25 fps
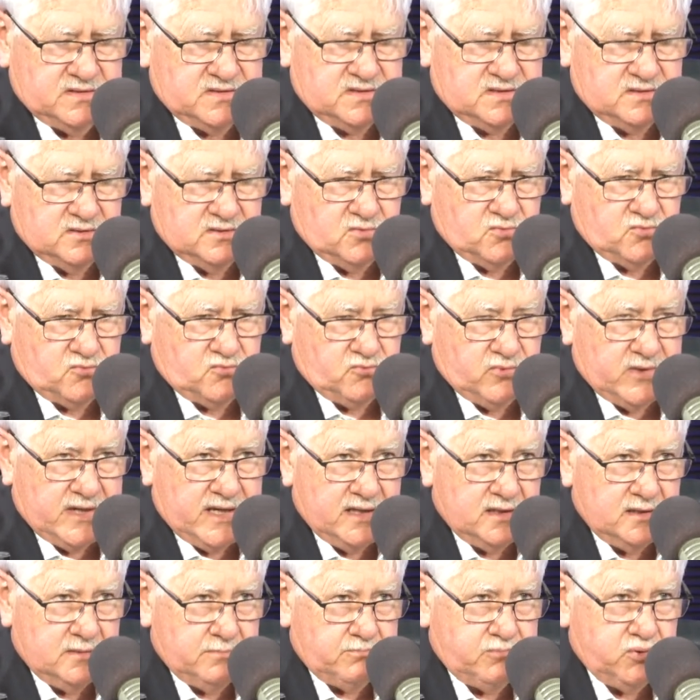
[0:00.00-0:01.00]

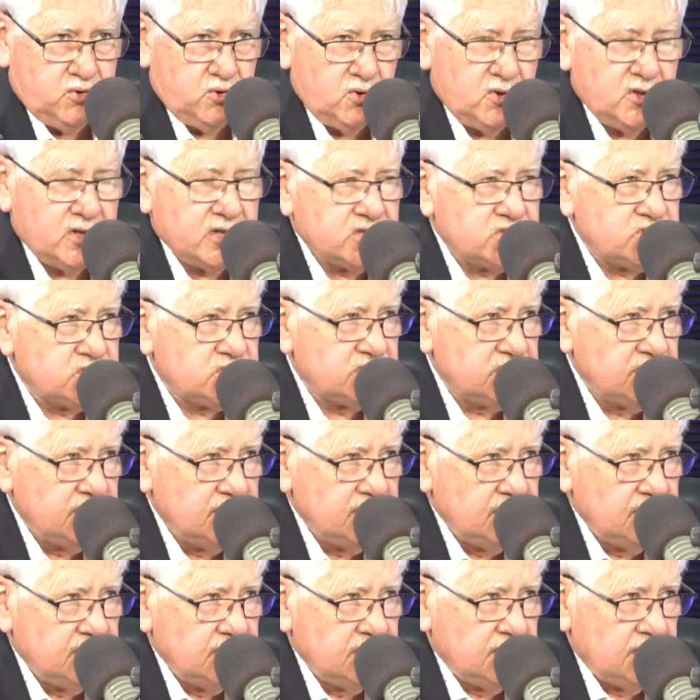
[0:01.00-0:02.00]
red push
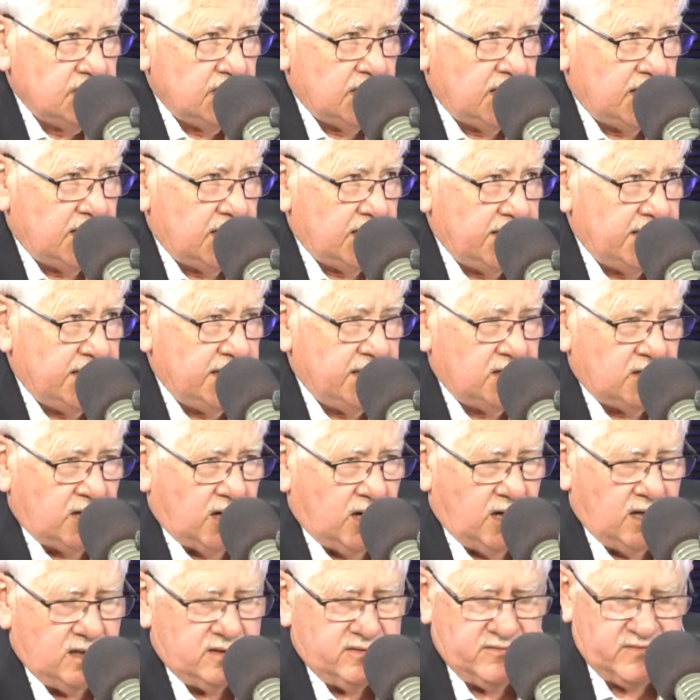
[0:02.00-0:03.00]
in
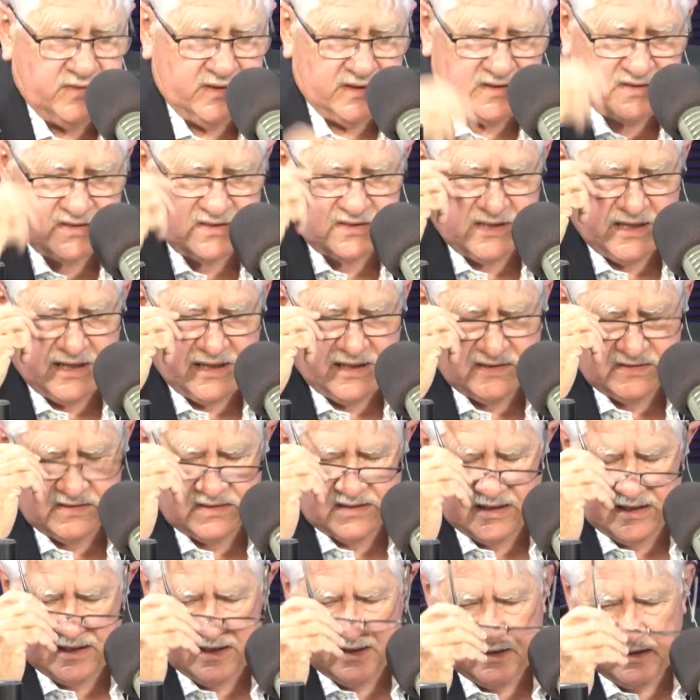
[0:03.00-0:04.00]
all of these
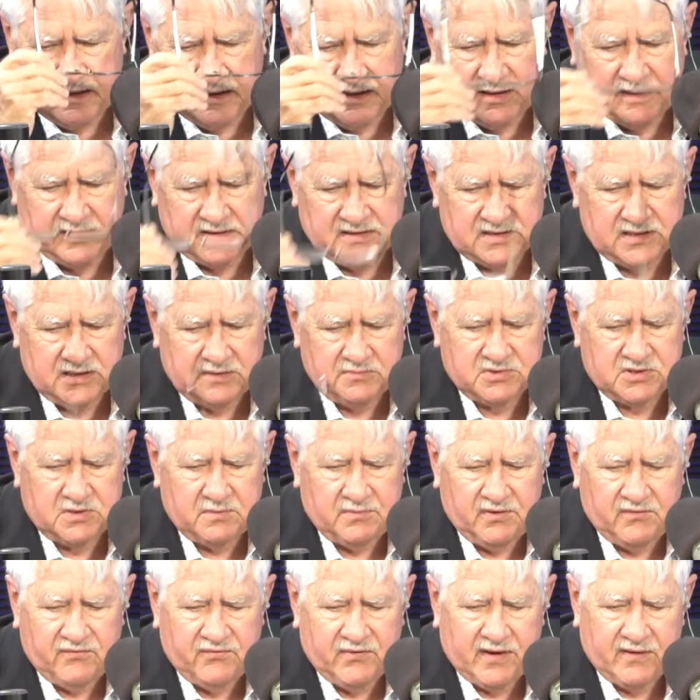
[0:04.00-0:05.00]
states, and it seems to
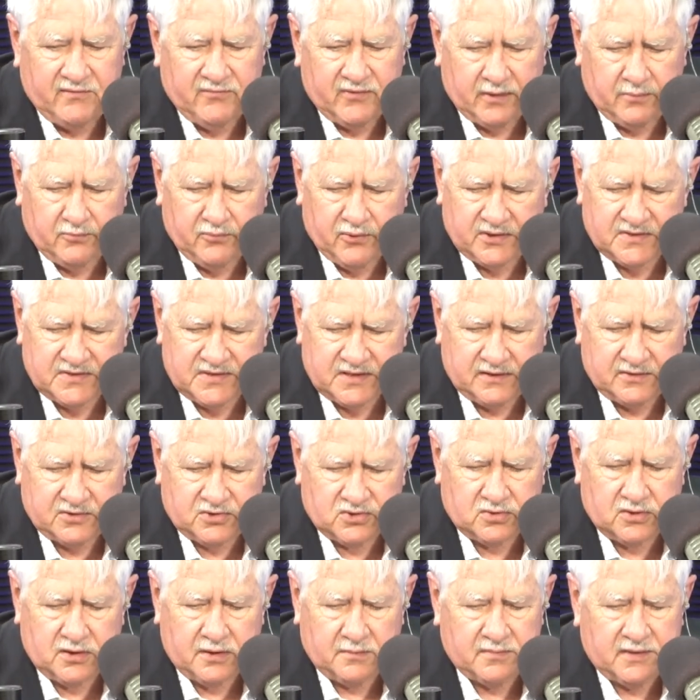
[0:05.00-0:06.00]
be favoring President
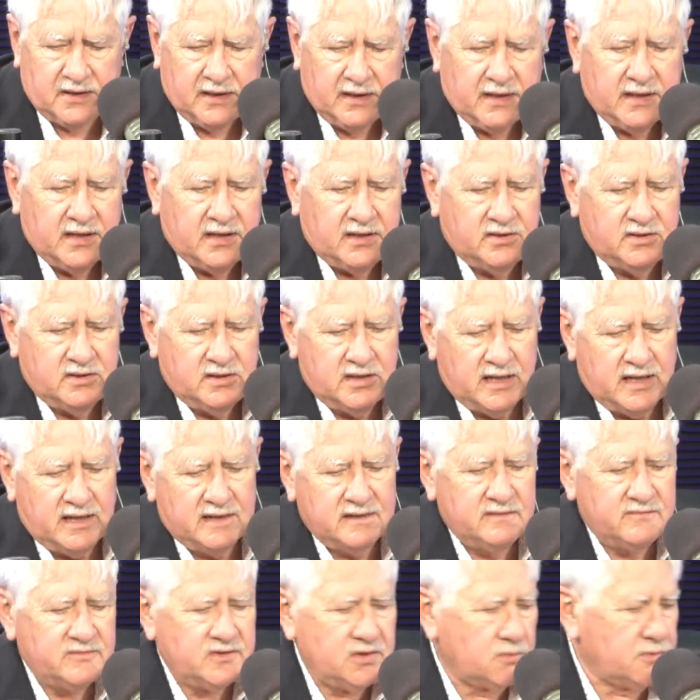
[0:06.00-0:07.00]
Trump.
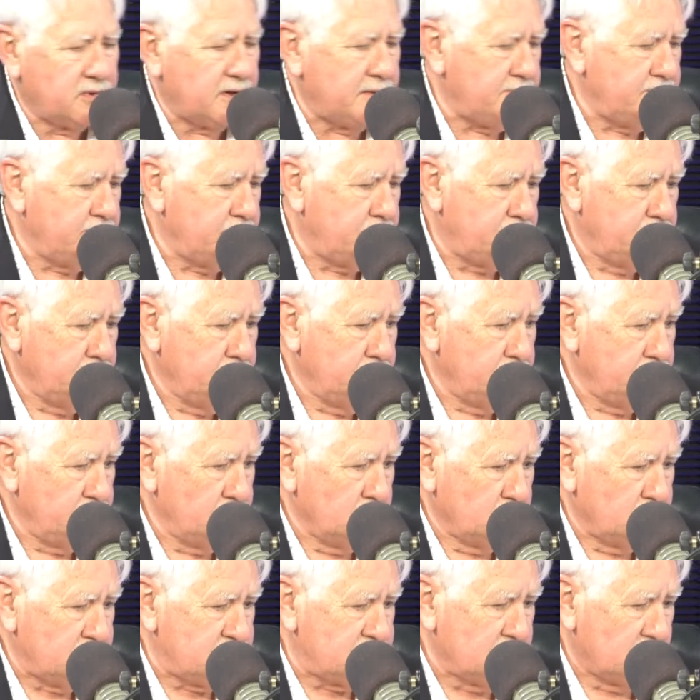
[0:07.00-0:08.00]
None of the
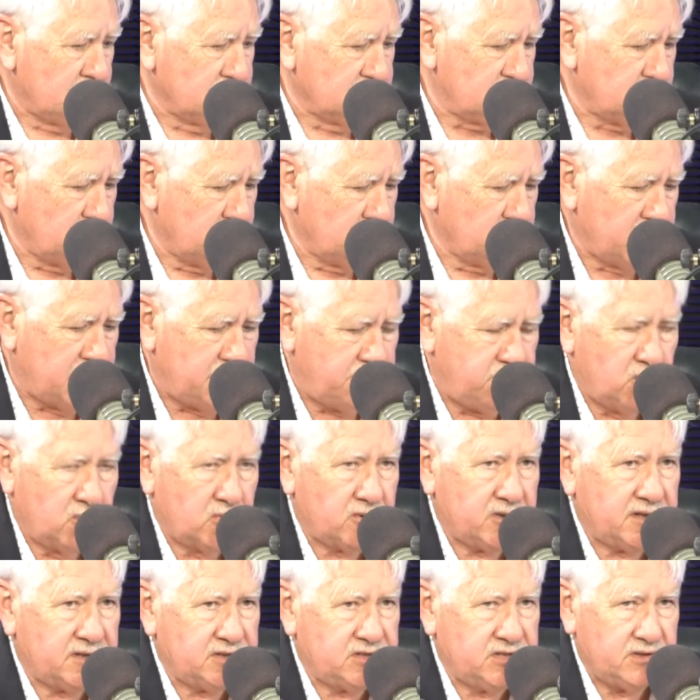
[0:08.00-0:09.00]
results we're
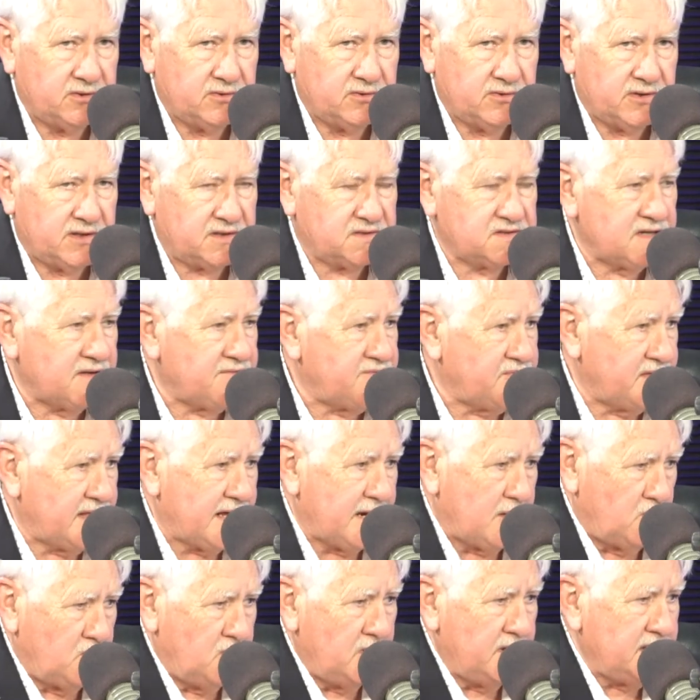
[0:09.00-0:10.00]
reporting to you, except for
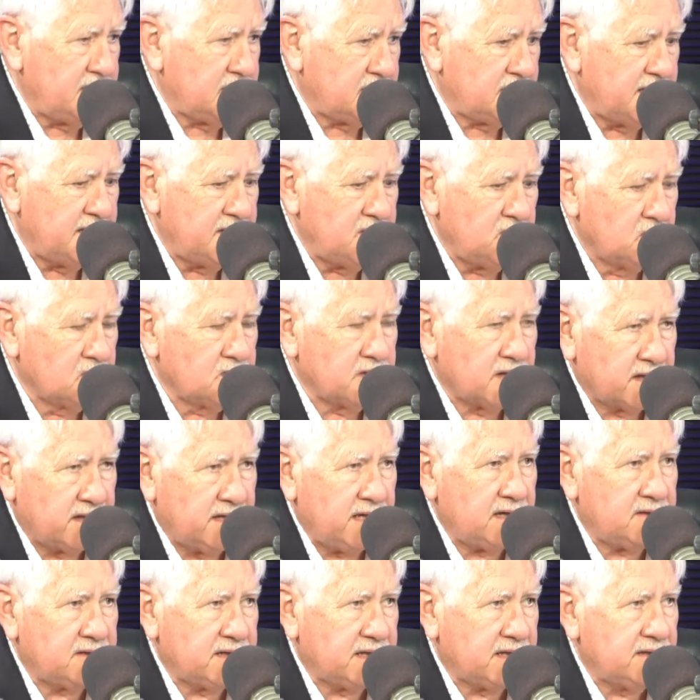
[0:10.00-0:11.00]
that one in Cuyahoga
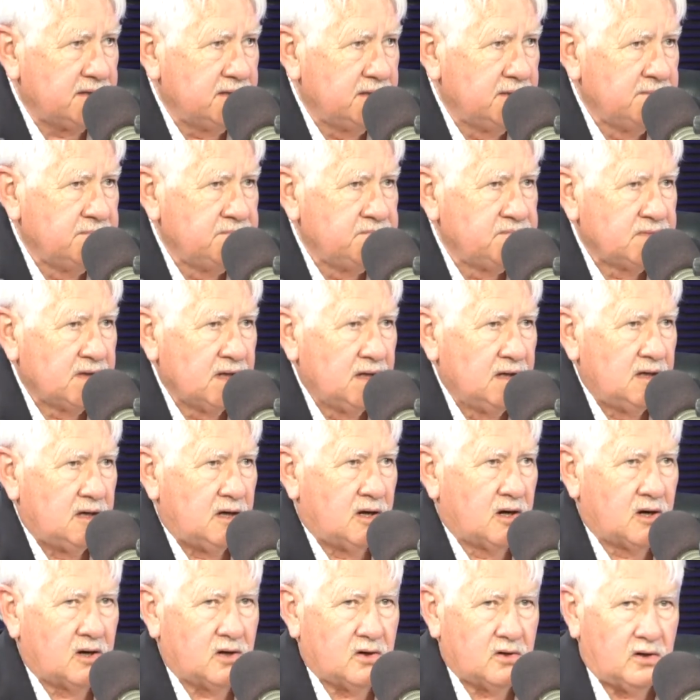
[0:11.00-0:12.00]
County,
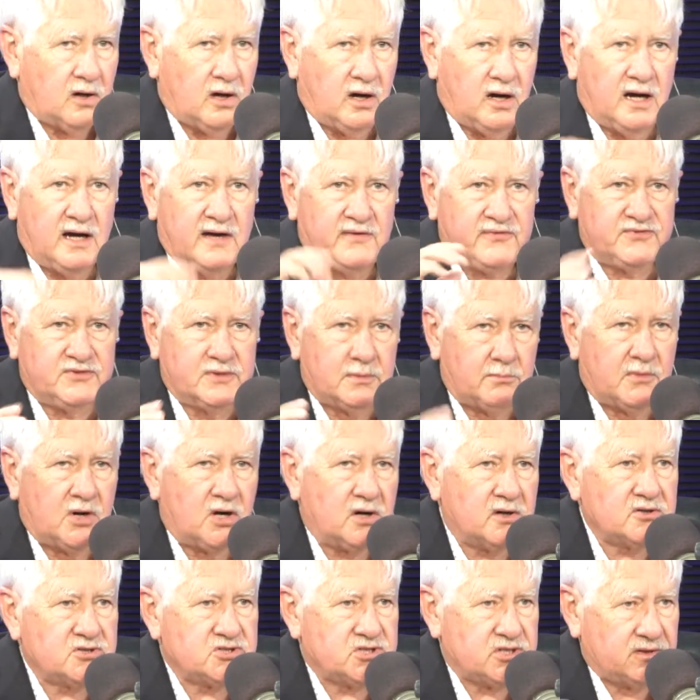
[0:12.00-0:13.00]
are off the
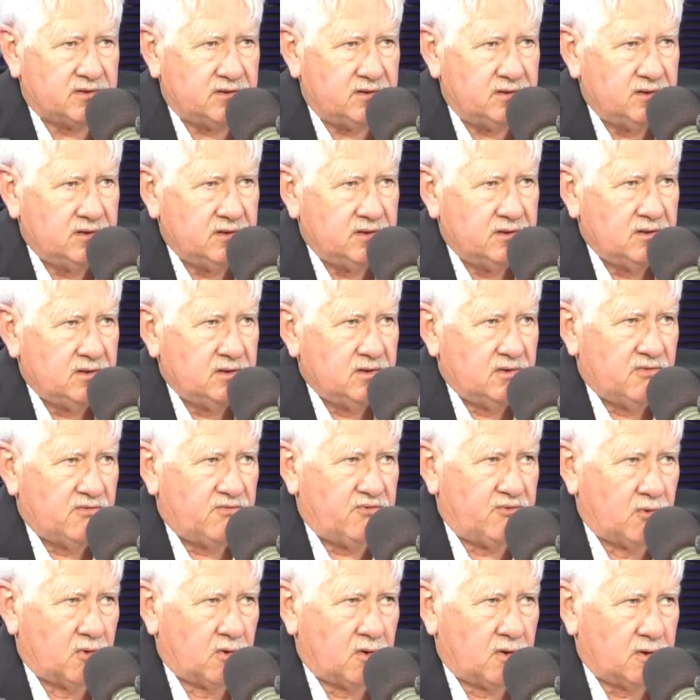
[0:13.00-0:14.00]
margin
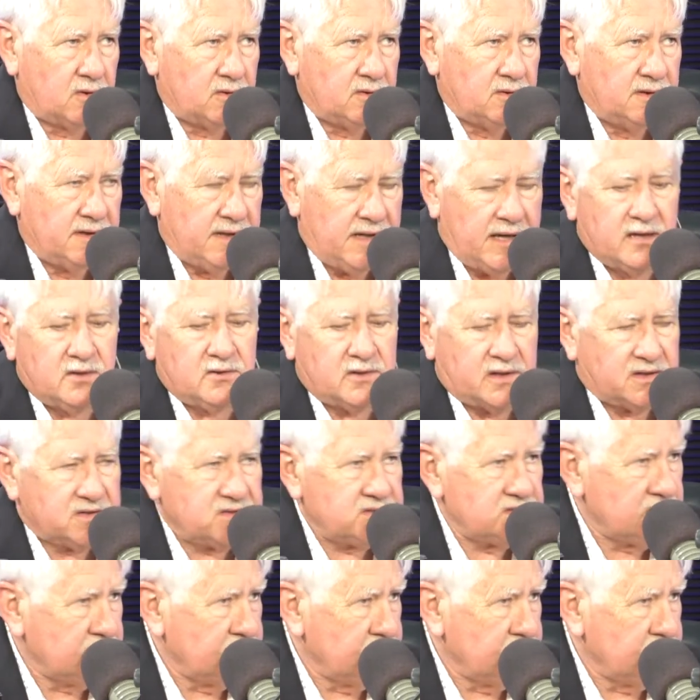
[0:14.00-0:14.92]
for Harris,